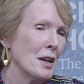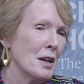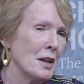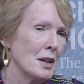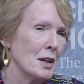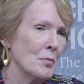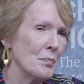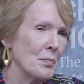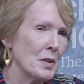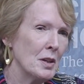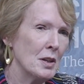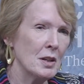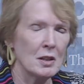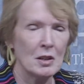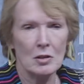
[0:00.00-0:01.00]
Um,
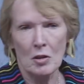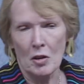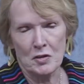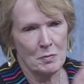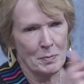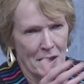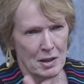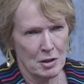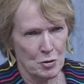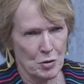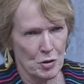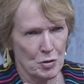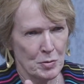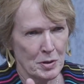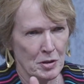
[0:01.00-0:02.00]
and lots of bad history
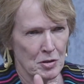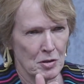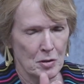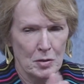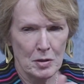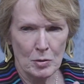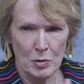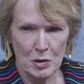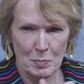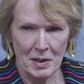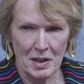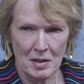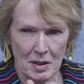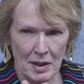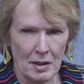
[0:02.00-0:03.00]
is written to show that always
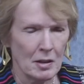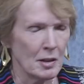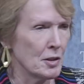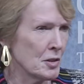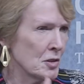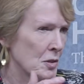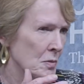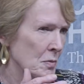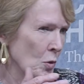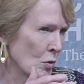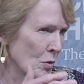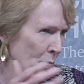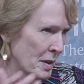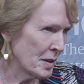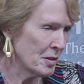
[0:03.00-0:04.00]
been an English or
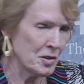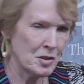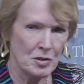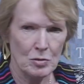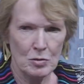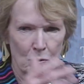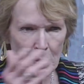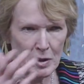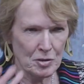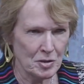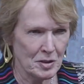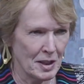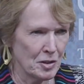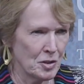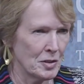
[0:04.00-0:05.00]
British or Welsh
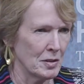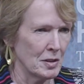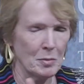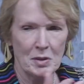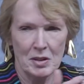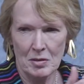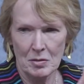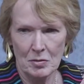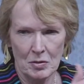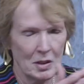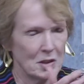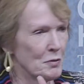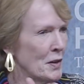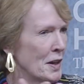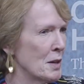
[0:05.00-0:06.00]
nation. I mean, it,
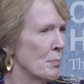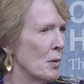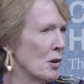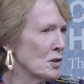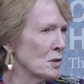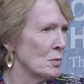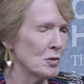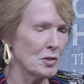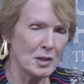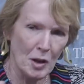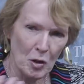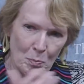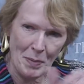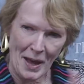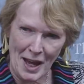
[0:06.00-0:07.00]
it's very possible to go
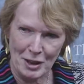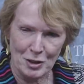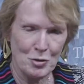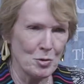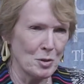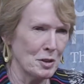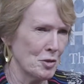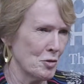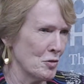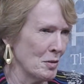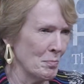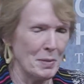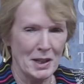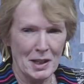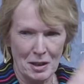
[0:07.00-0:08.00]
back through history and
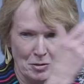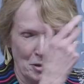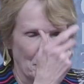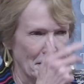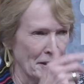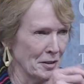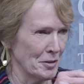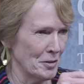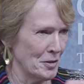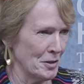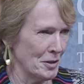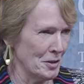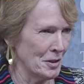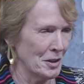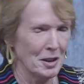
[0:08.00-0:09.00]
pick out the things
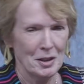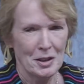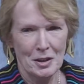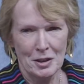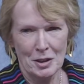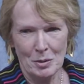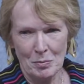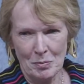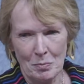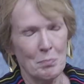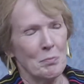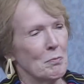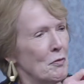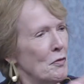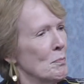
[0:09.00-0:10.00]
that um,
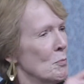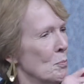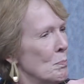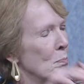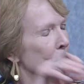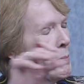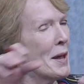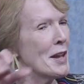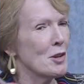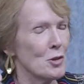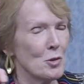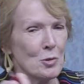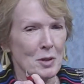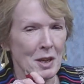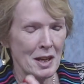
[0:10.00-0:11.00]
make
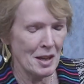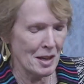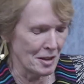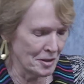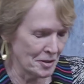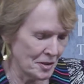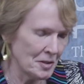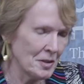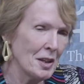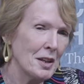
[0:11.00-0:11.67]
your case